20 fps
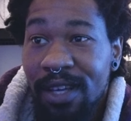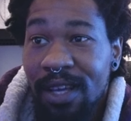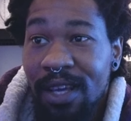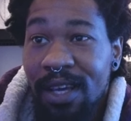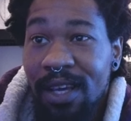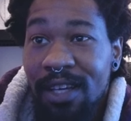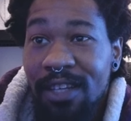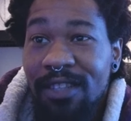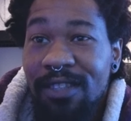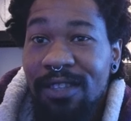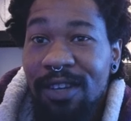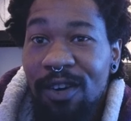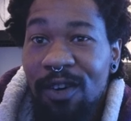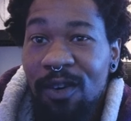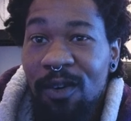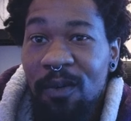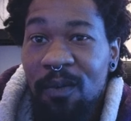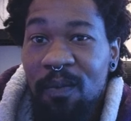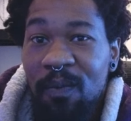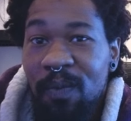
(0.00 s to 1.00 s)

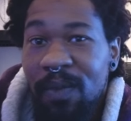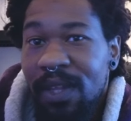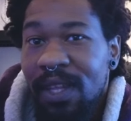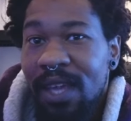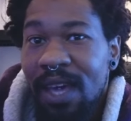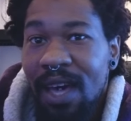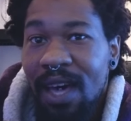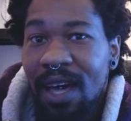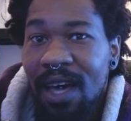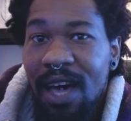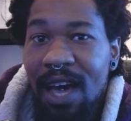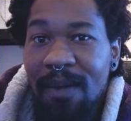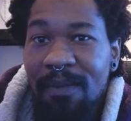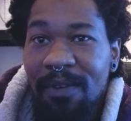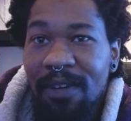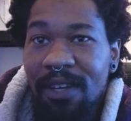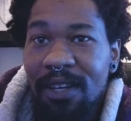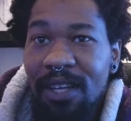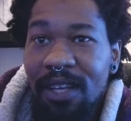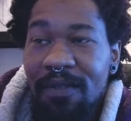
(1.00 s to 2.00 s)
So yeah, I
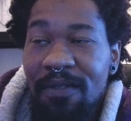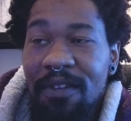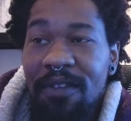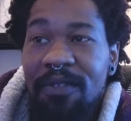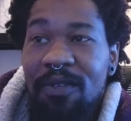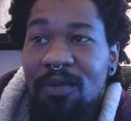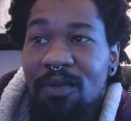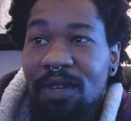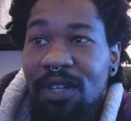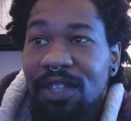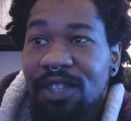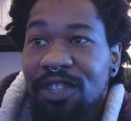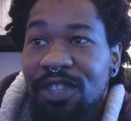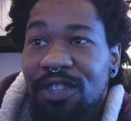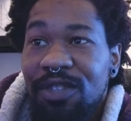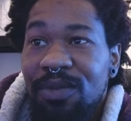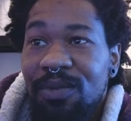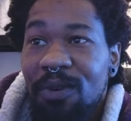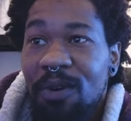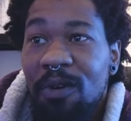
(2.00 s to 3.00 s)
mean, even if you want to
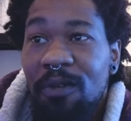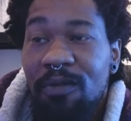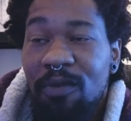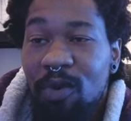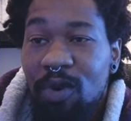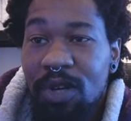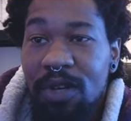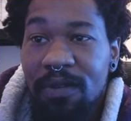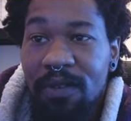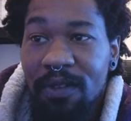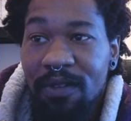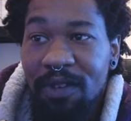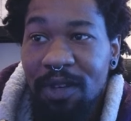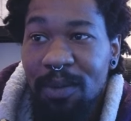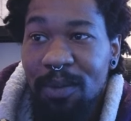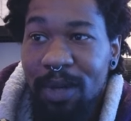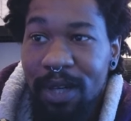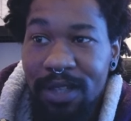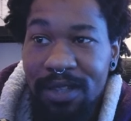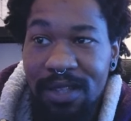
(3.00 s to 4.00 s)
just throw 40-50
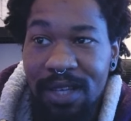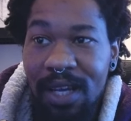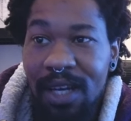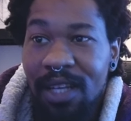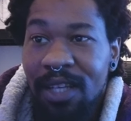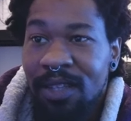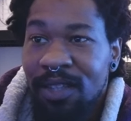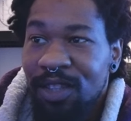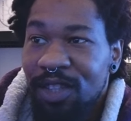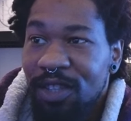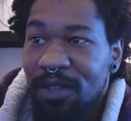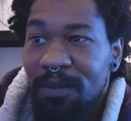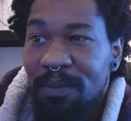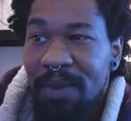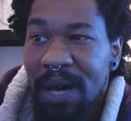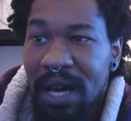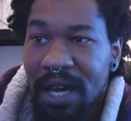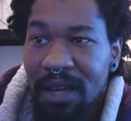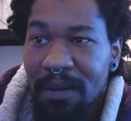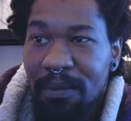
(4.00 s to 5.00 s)
bucks at it, just
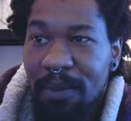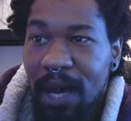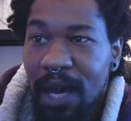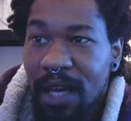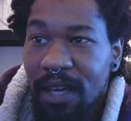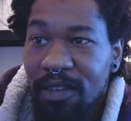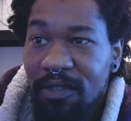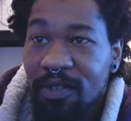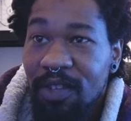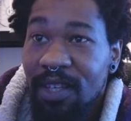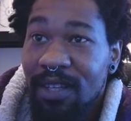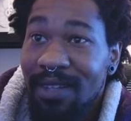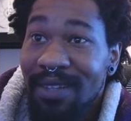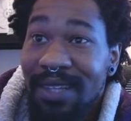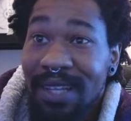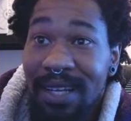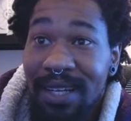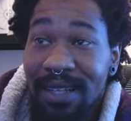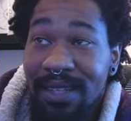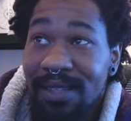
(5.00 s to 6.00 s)
buy a bag of it and
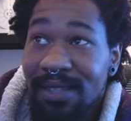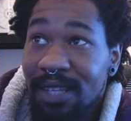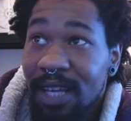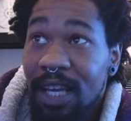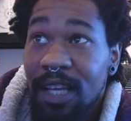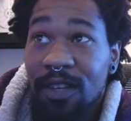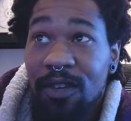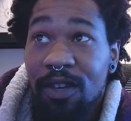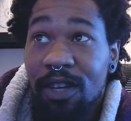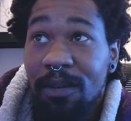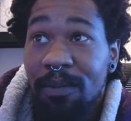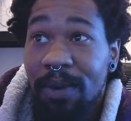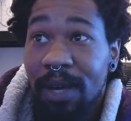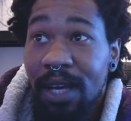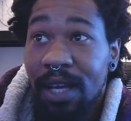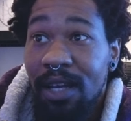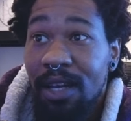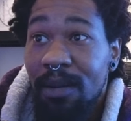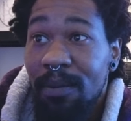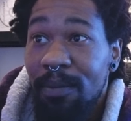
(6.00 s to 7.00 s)
let it sit. You can pick
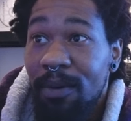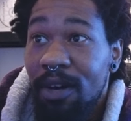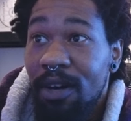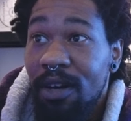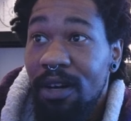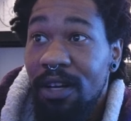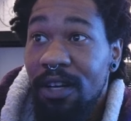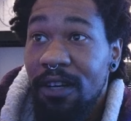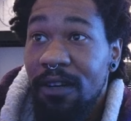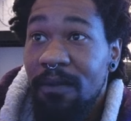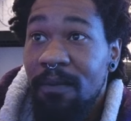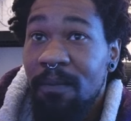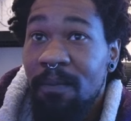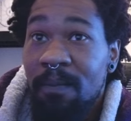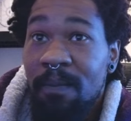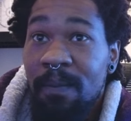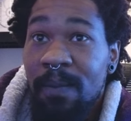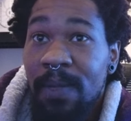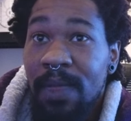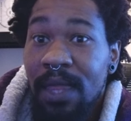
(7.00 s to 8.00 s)
it up on
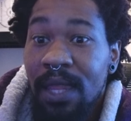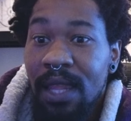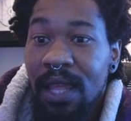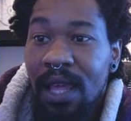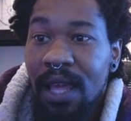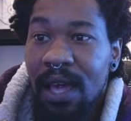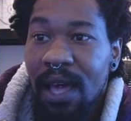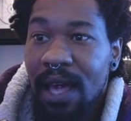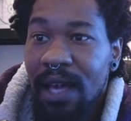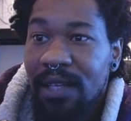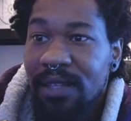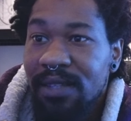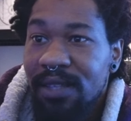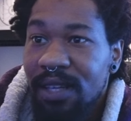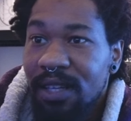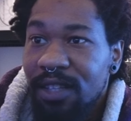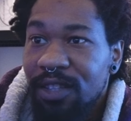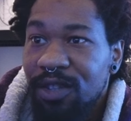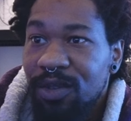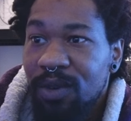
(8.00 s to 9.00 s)

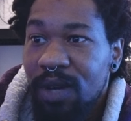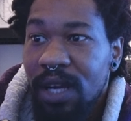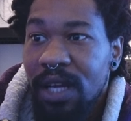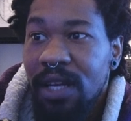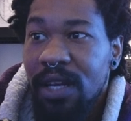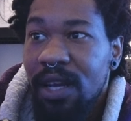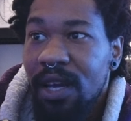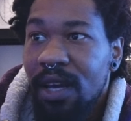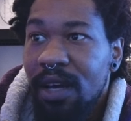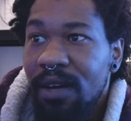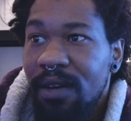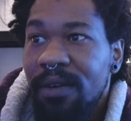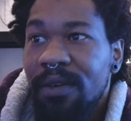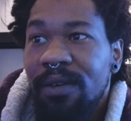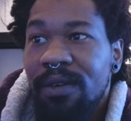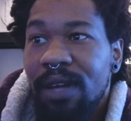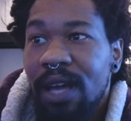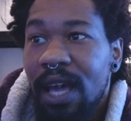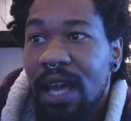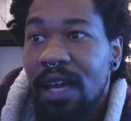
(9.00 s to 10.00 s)
XEdge right now
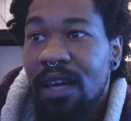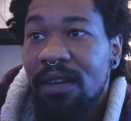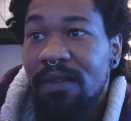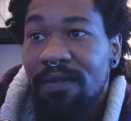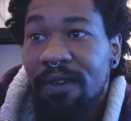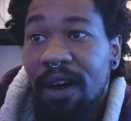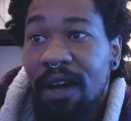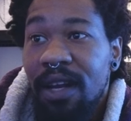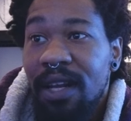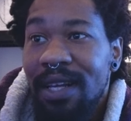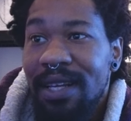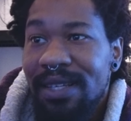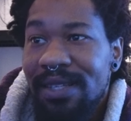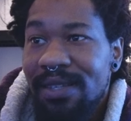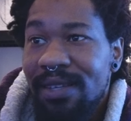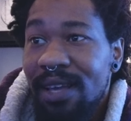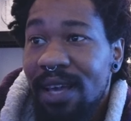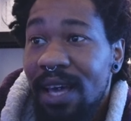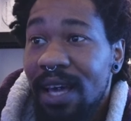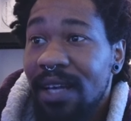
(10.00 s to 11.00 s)
and Finance
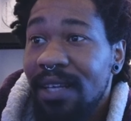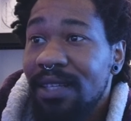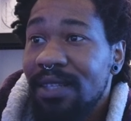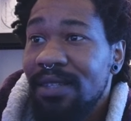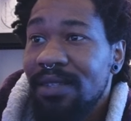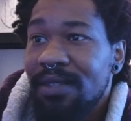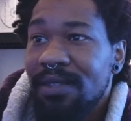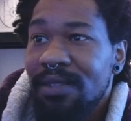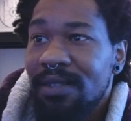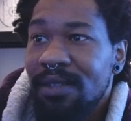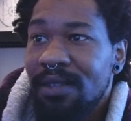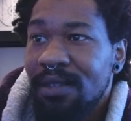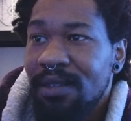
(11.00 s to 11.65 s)
X.